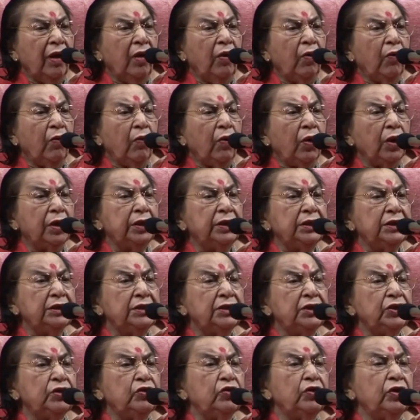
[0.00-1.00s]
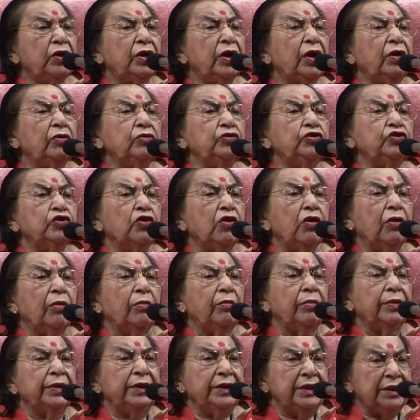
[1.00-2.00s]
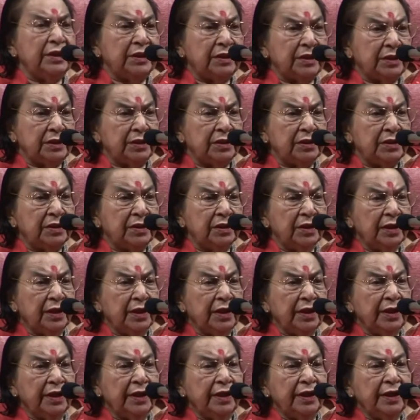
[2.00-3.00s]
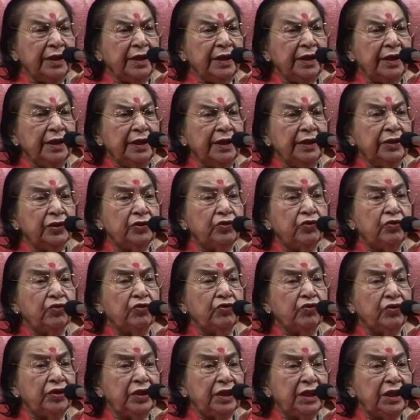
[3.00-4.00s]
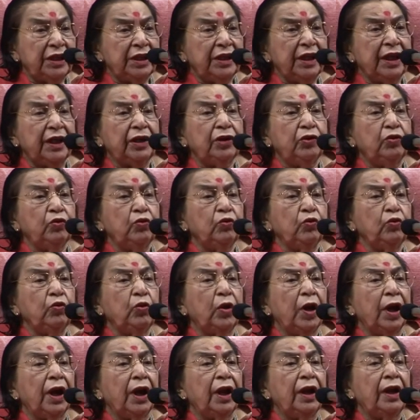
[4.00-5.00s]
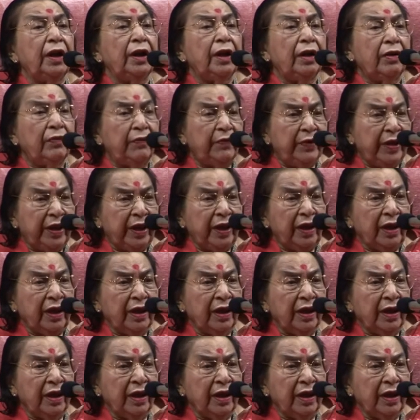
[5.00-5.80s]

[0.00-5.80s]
What is your now job is to see that you are loving,